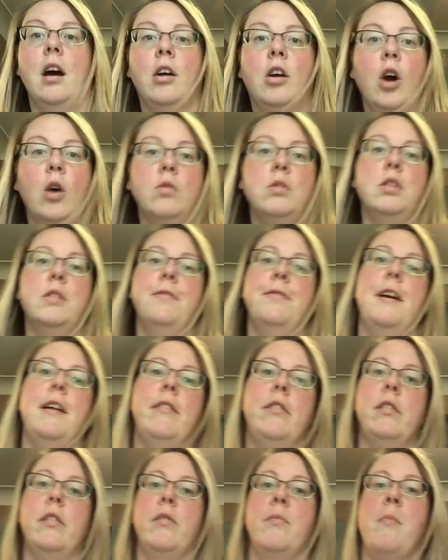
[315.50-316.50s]
a go-to
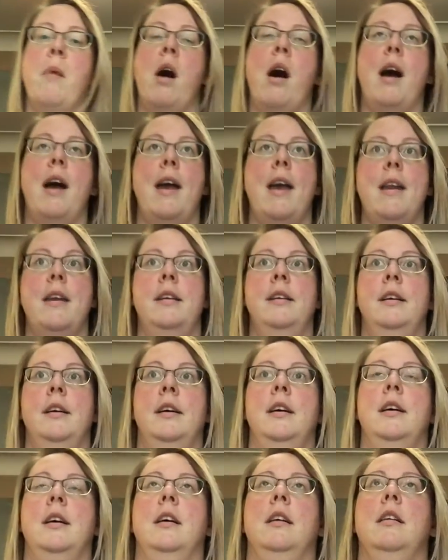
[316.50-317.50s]
favorite of mine,
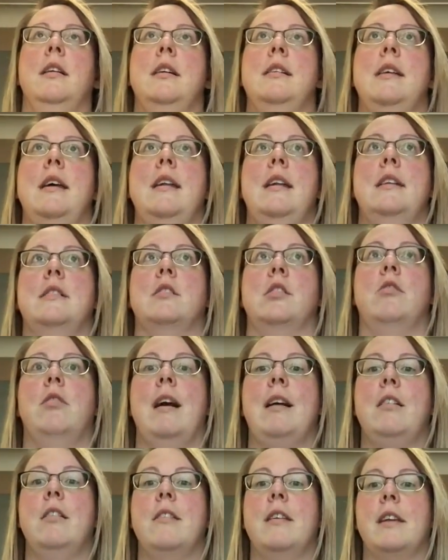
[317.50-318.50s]
and it's a
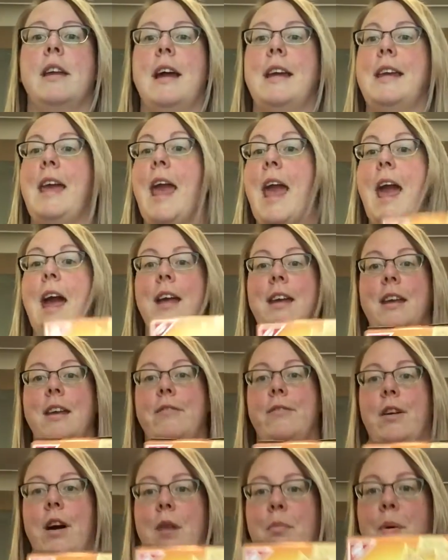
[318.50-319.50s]
cracker that I can't
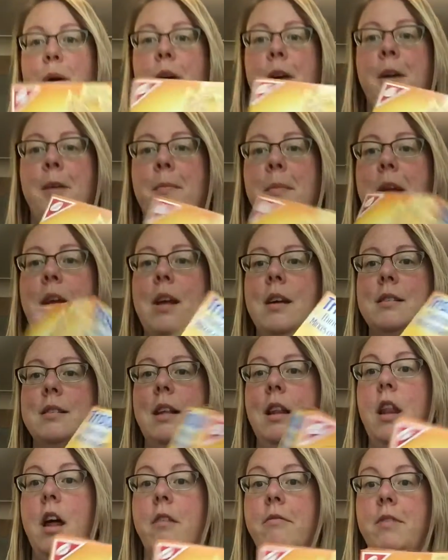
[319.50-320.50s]
give up because
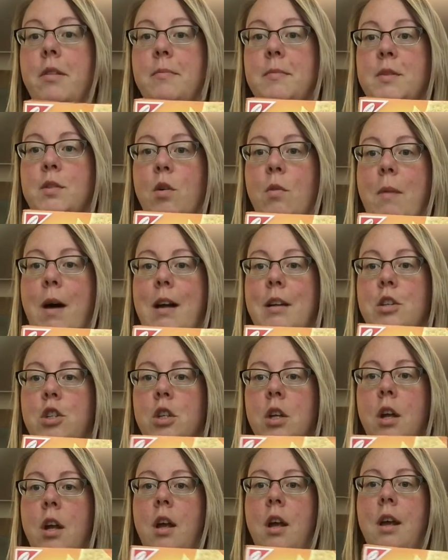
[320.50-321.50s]
I love them so
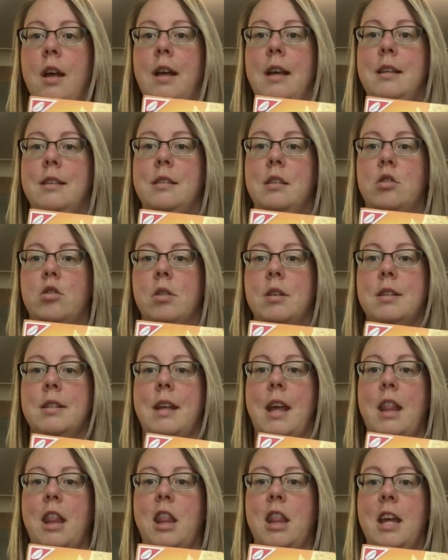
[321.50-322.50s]
much, is the
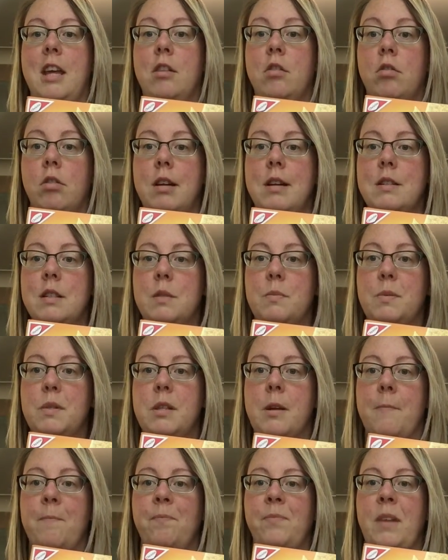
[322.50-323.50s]
Triscuit Thin
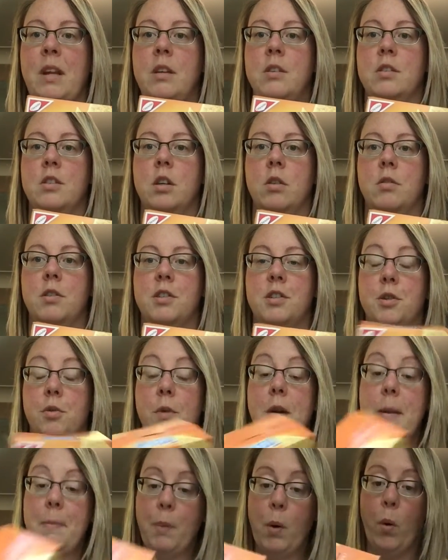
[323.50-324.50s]
Crisps. So it's
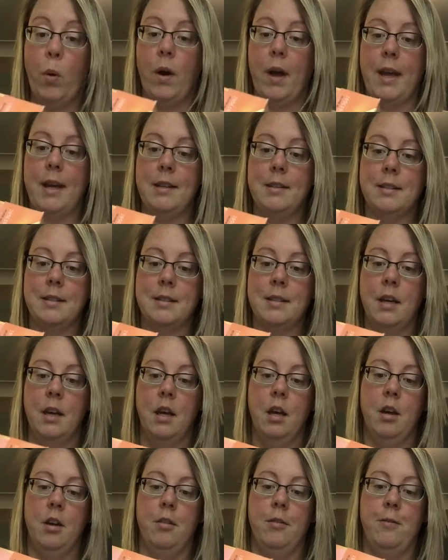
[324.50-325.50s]
3 points
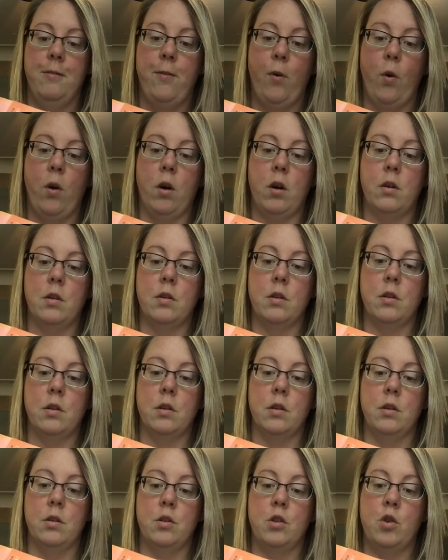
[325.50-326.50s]
for
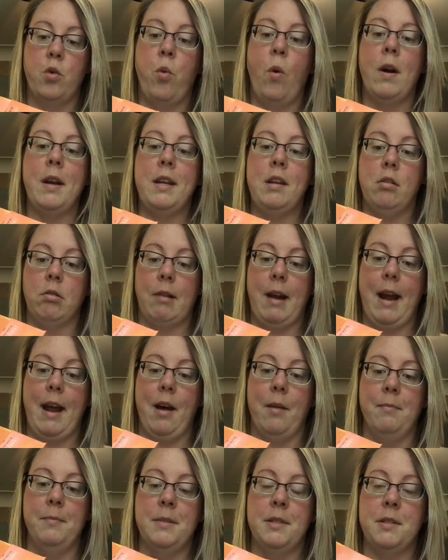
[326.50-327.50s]
20
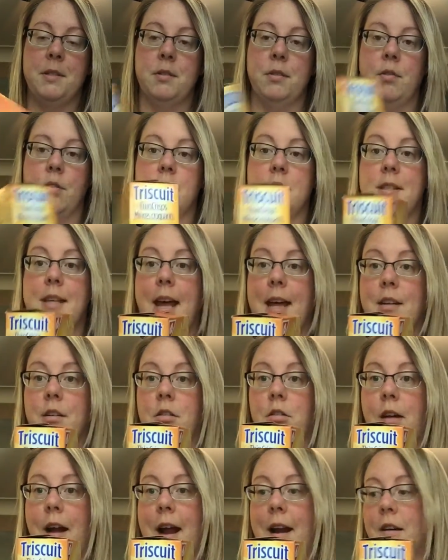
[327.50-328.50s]
grams or 10
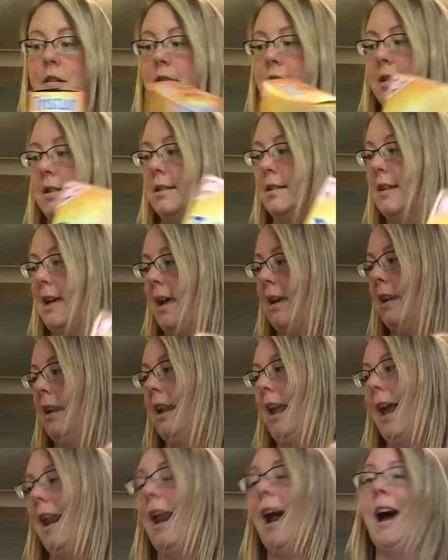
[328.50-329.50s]
crackers, it said.
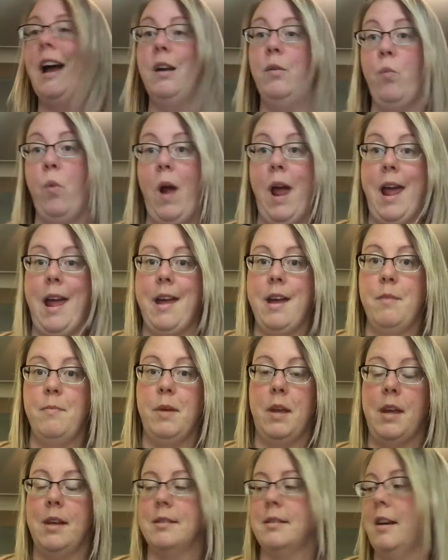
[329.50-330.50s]
Again, I weigh it
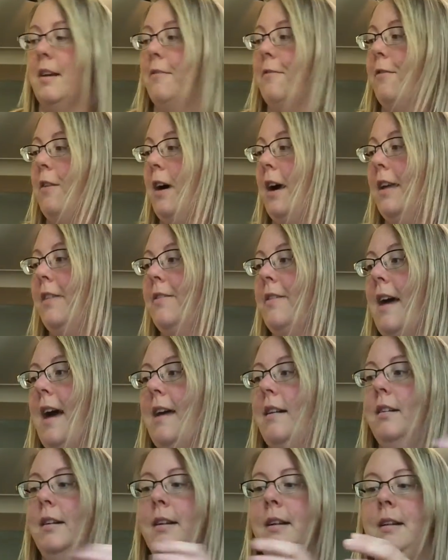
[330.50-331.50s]
because I find
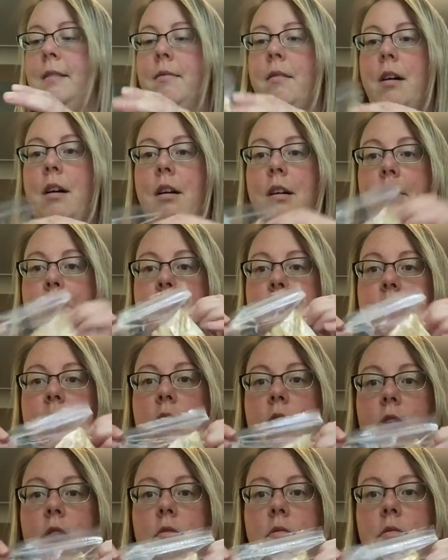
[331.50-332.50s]
that, you
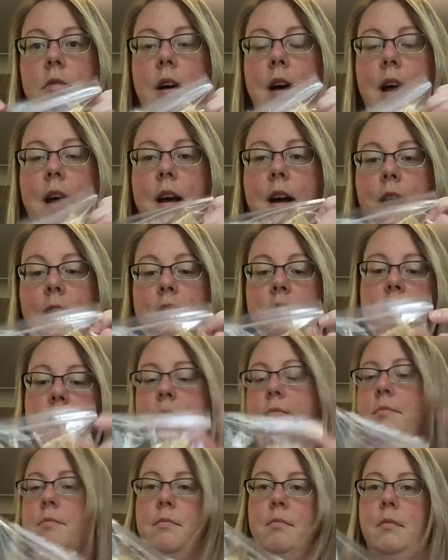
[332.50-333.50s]
know, I
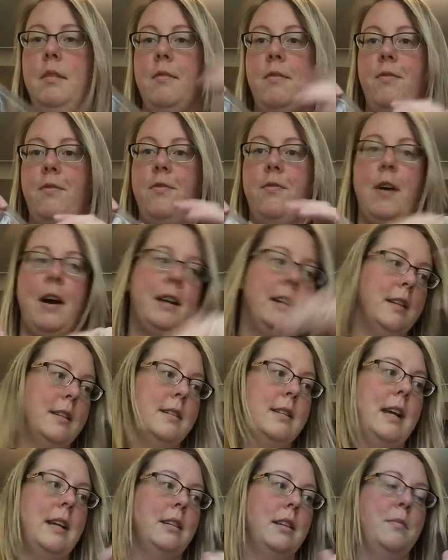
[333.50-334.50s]
just find it
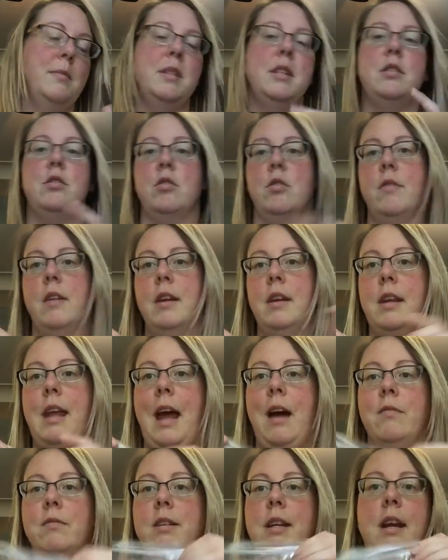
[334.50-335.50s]
10 times easier than
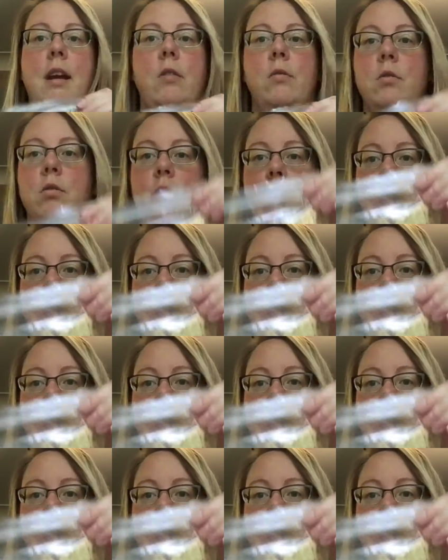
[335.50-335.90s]
counting out